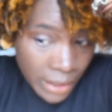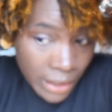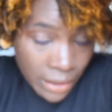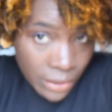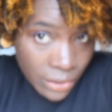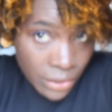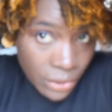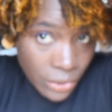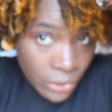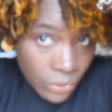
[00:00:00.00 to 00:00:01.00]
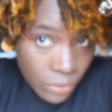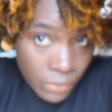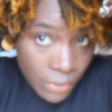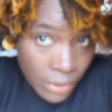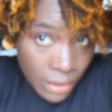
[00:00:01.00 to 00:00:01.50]
being, you know,
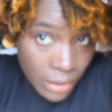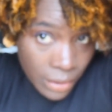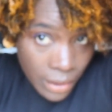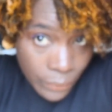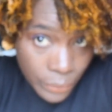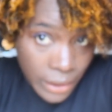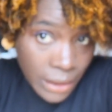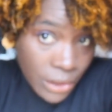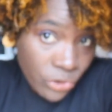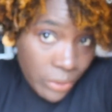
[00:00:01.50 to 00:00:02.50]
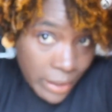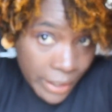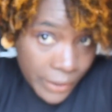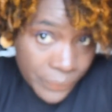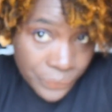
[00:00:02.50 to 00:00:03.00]
completely
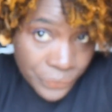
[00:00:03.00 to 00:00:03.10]
dry.